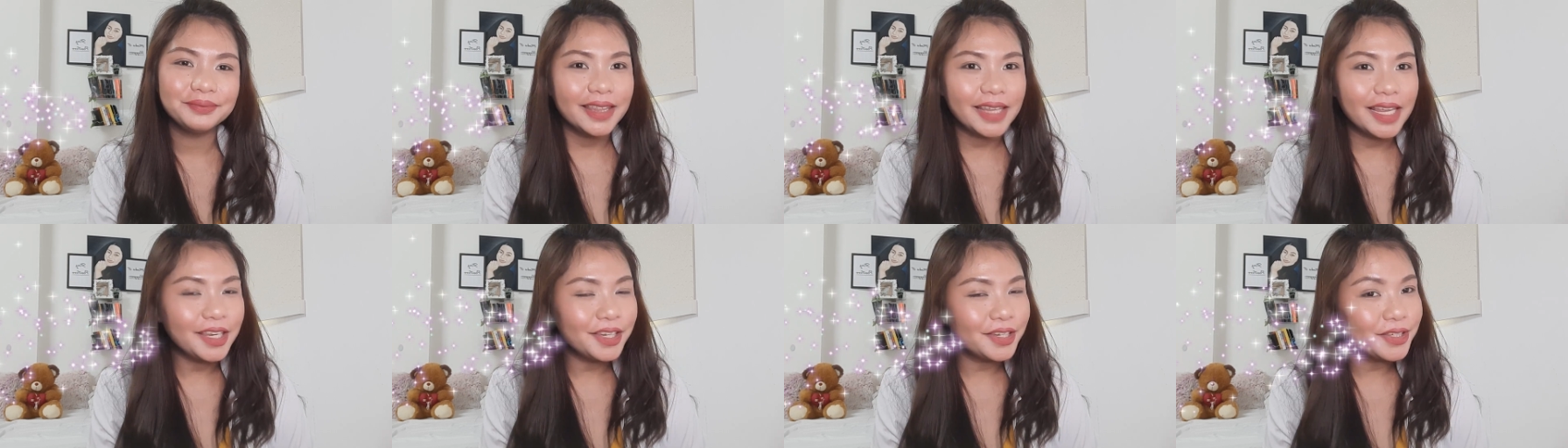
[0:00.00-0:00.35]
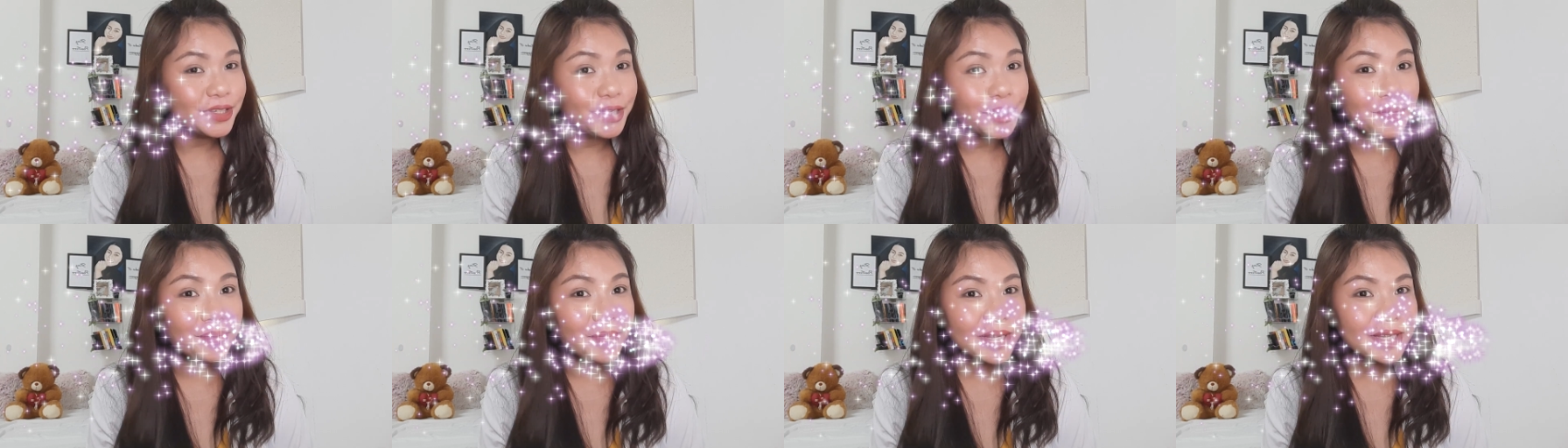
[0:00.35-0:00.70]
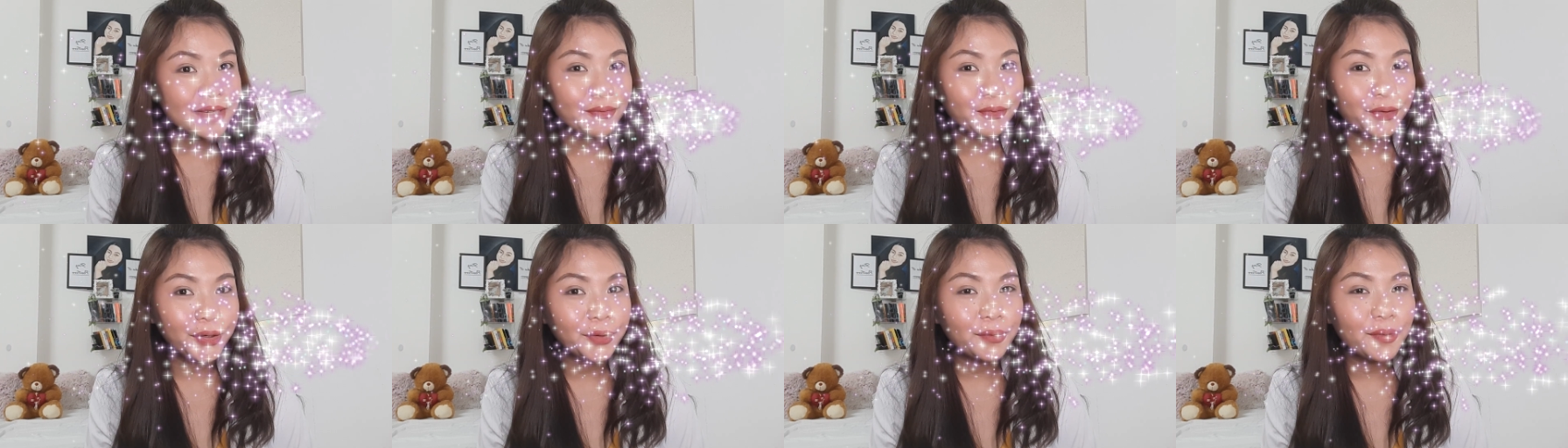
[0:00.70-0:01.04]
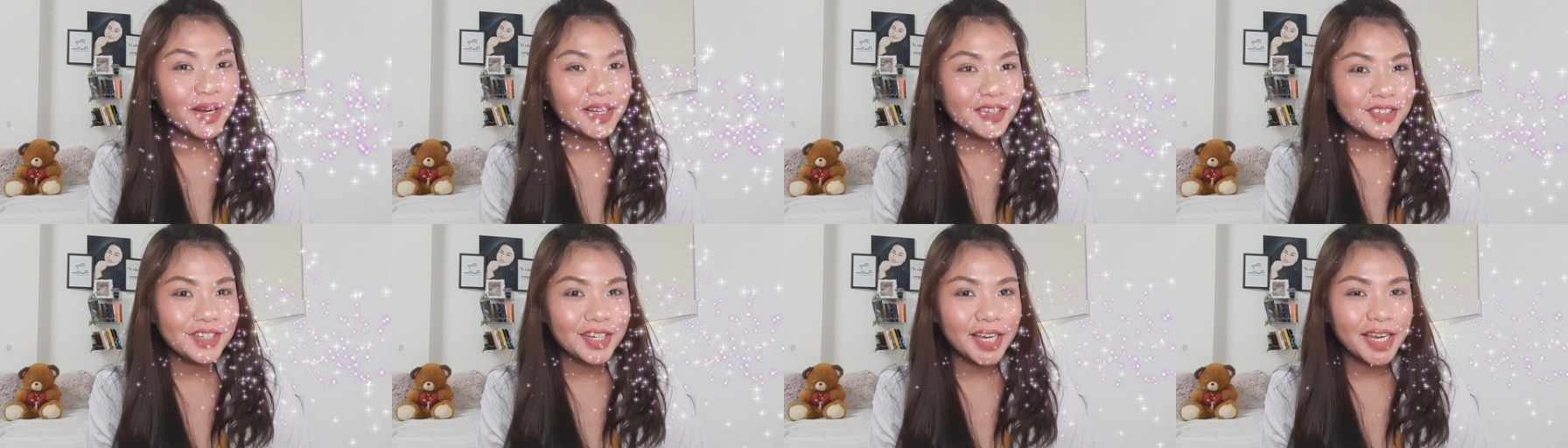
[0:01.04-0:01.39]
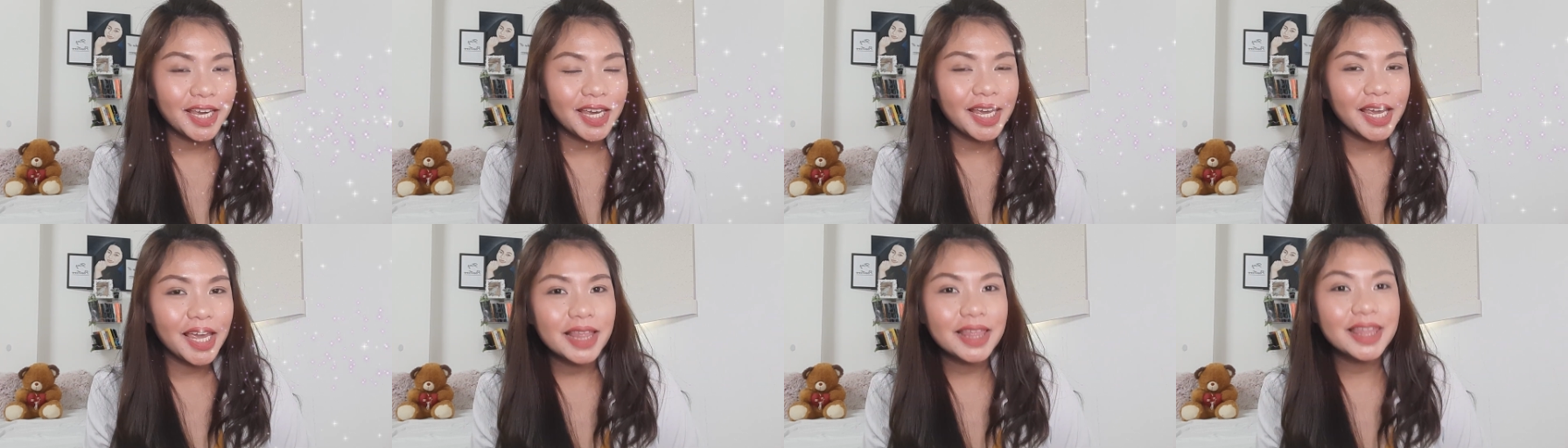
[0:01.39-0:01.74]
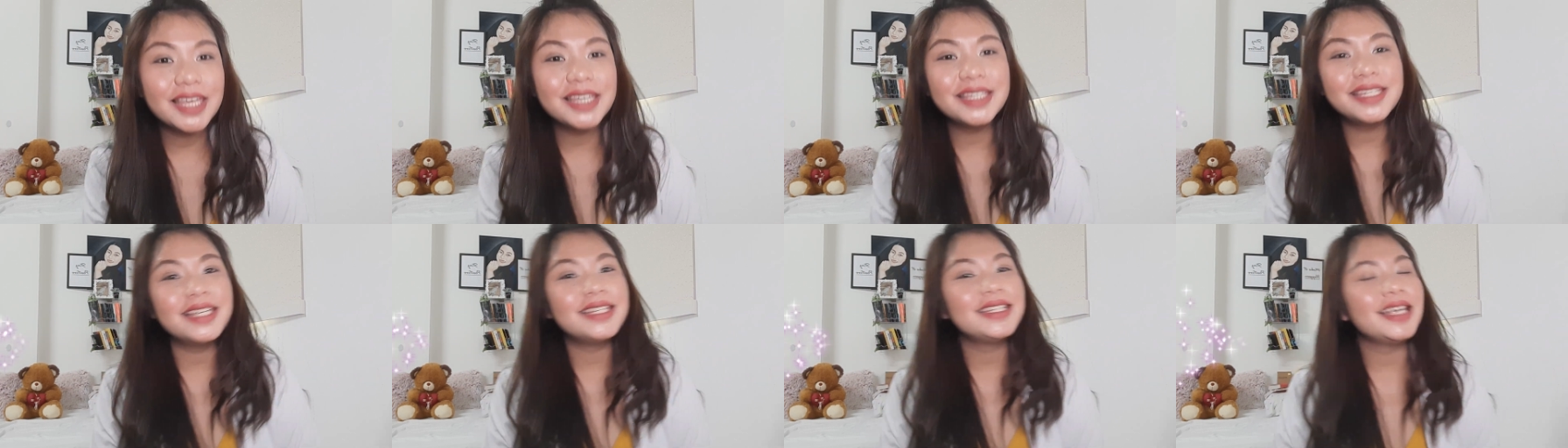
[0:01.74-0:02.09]
Thank you so much for watching.
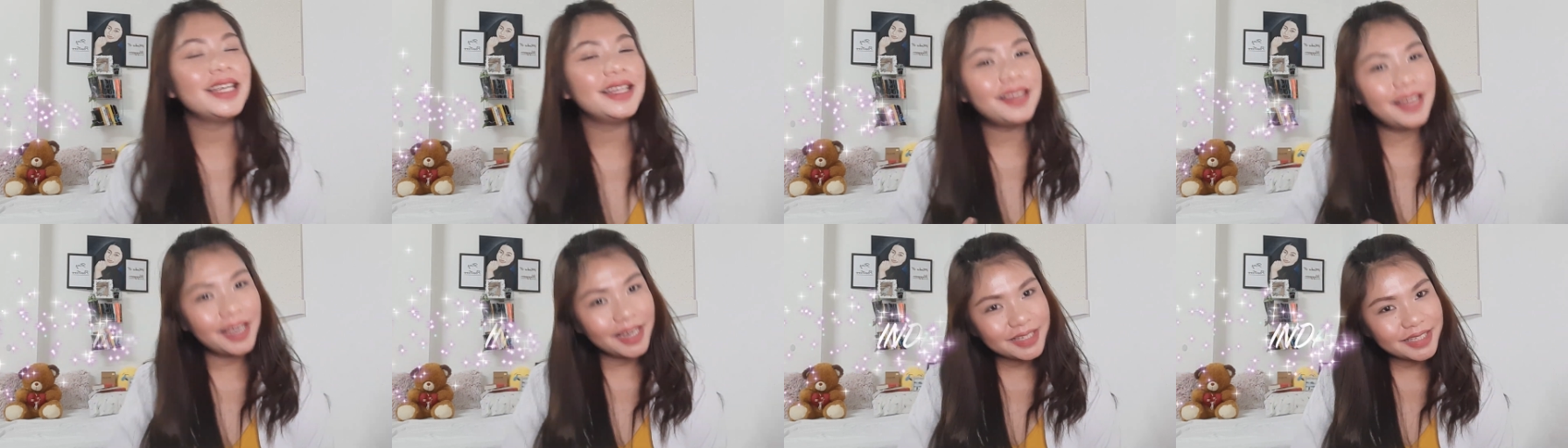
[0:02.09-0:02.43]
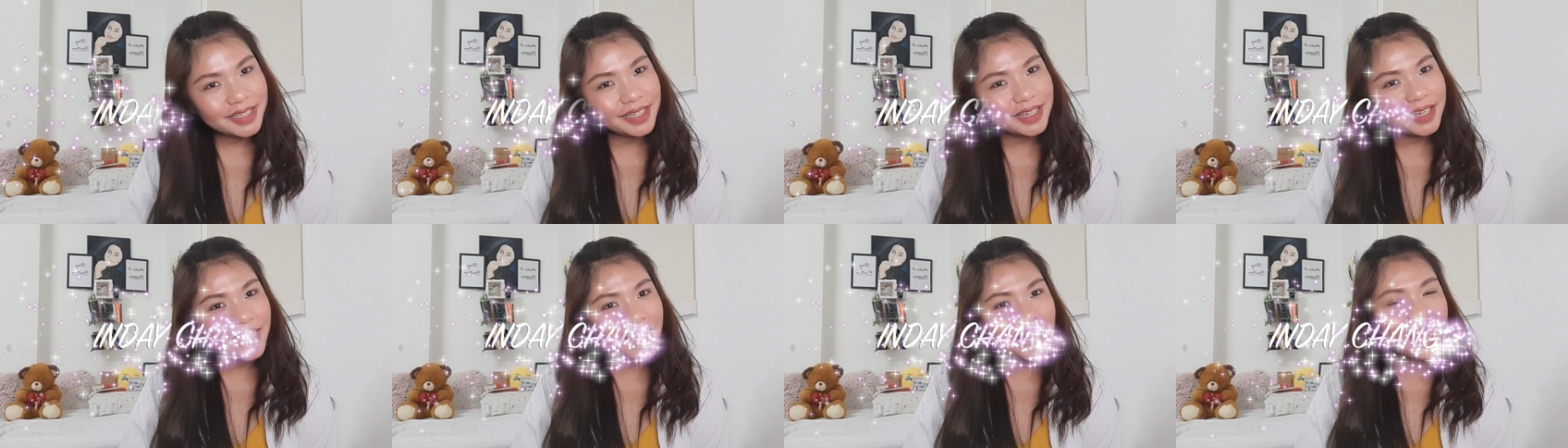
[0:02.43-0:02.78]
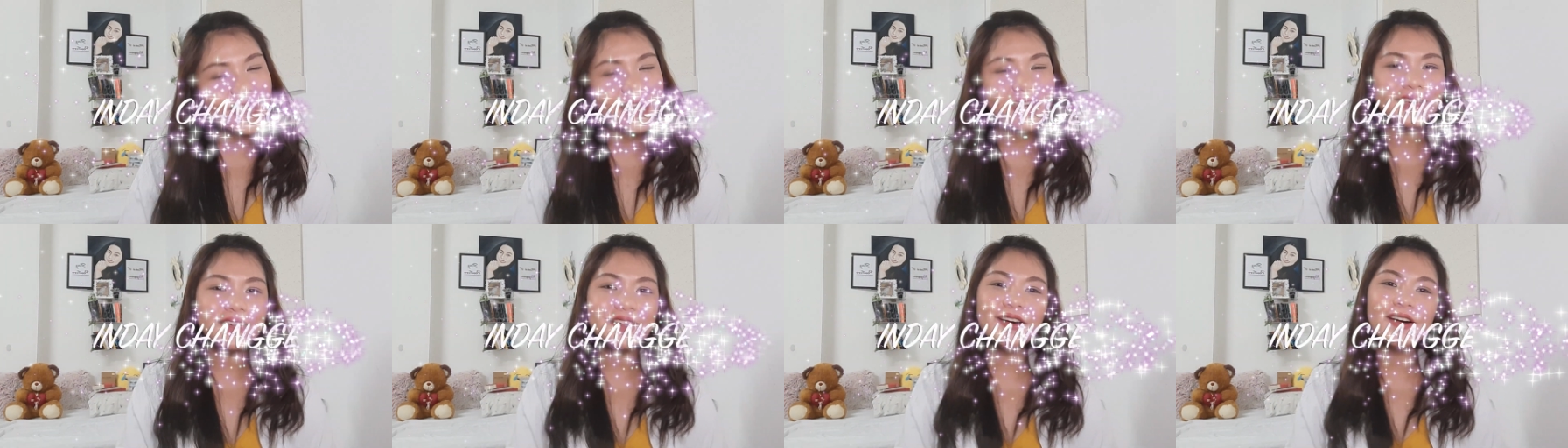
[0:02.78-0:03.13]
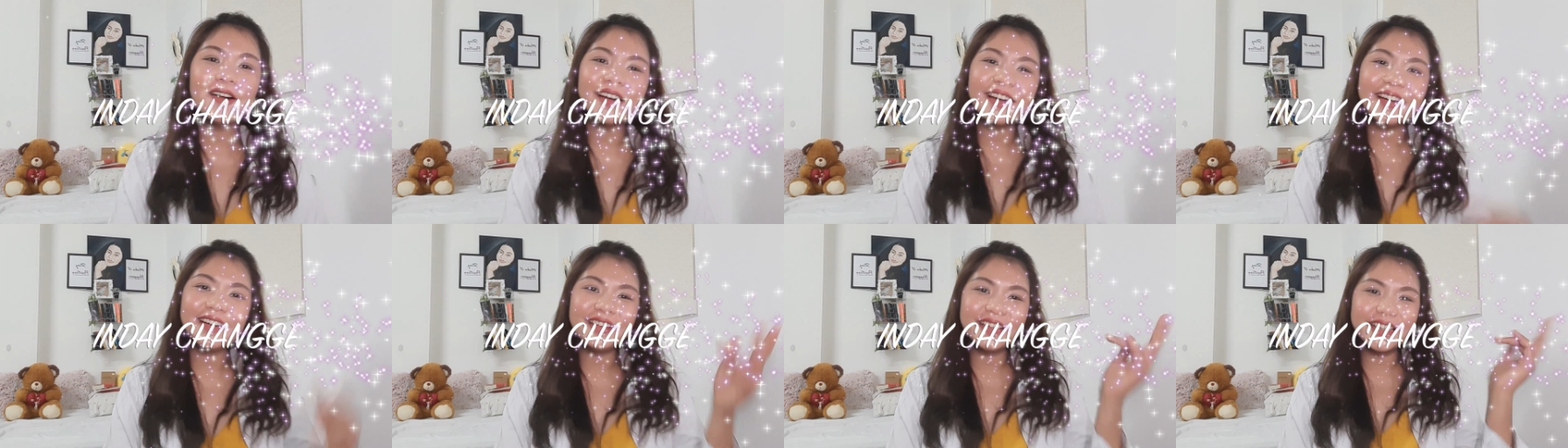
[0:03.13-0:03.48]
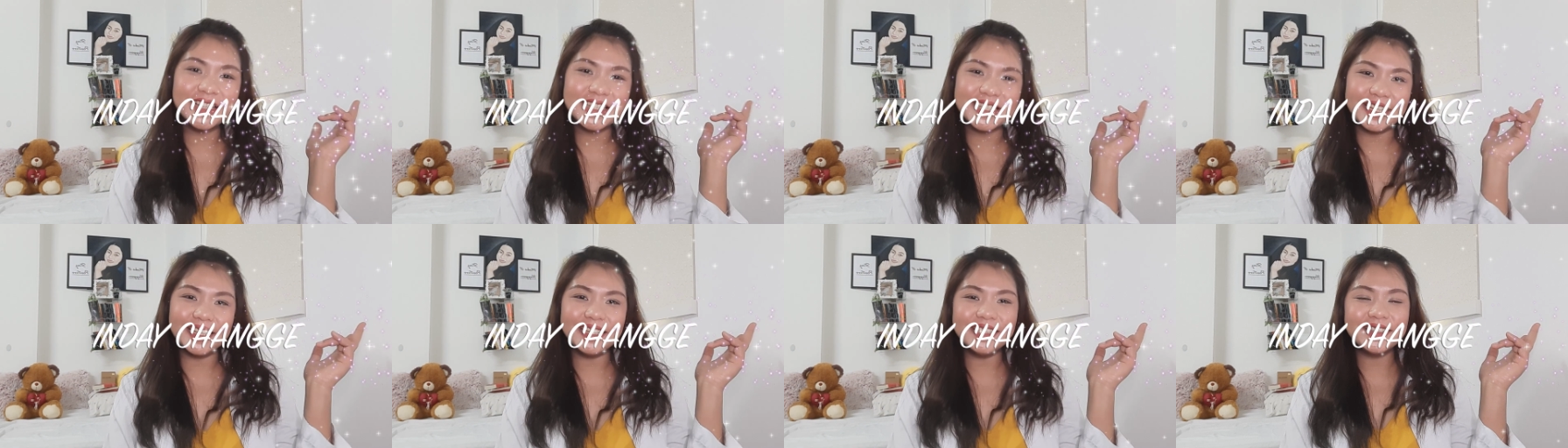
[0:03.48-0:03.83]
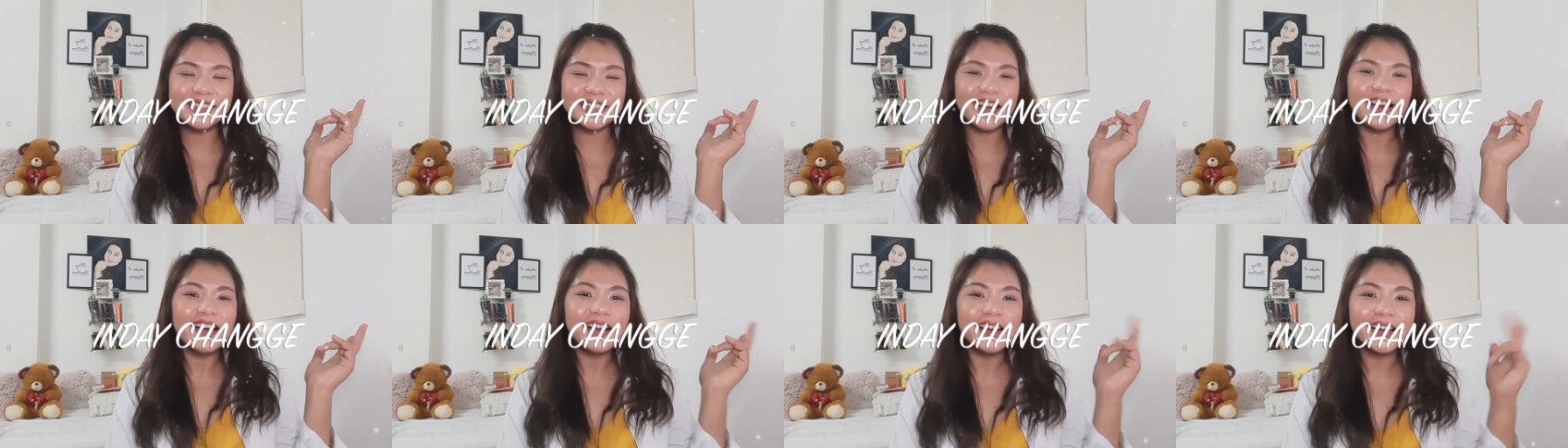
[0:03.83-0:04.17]
This is Inday Chenge, your nurse in
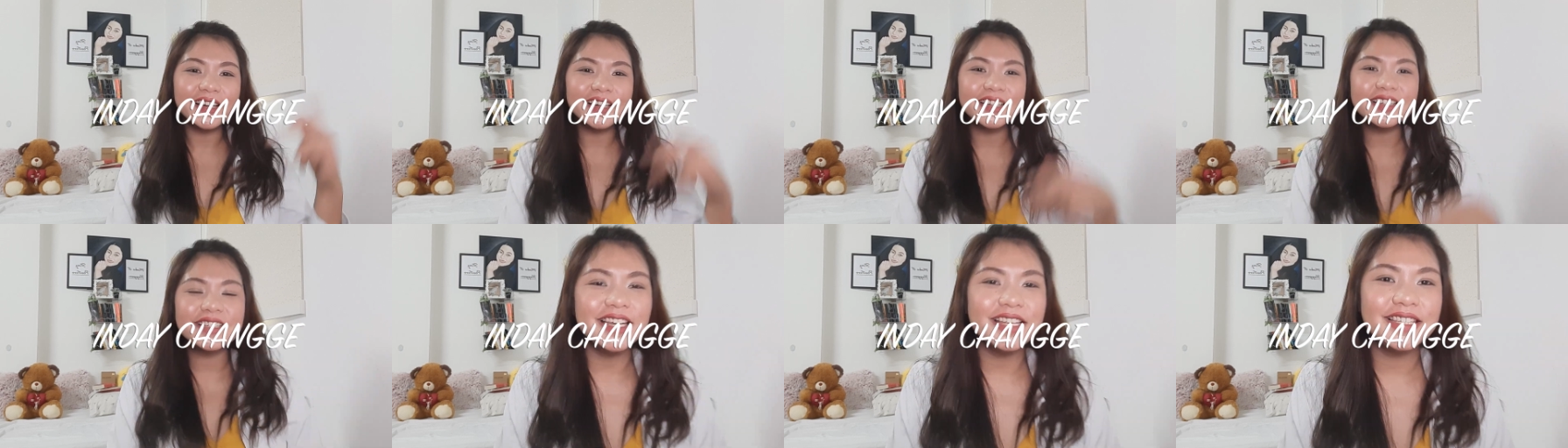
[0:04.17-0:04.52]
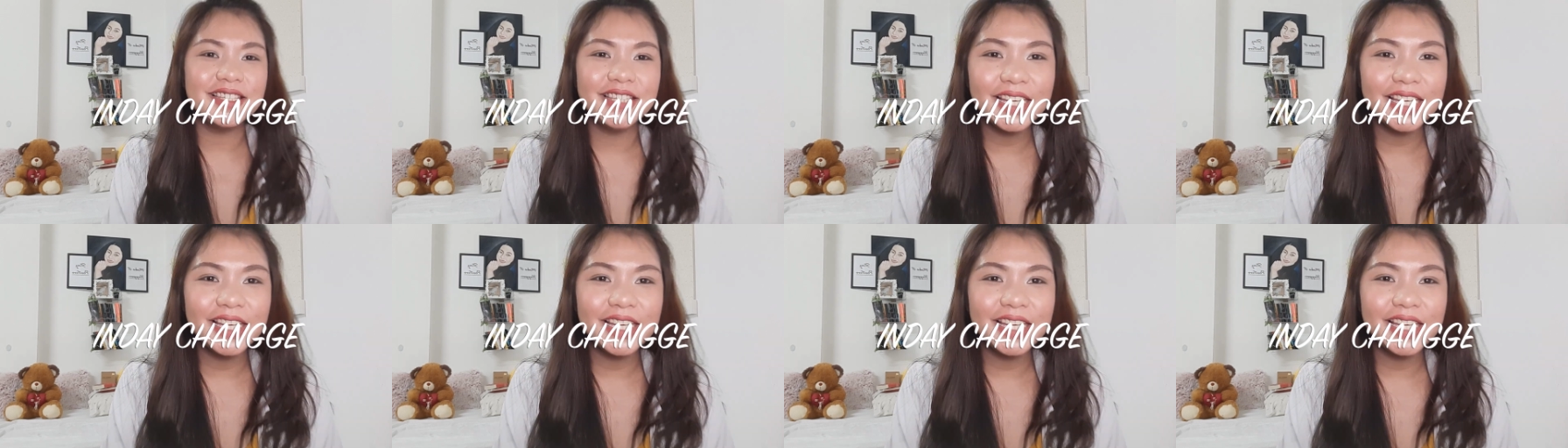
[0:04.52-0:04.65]
charge.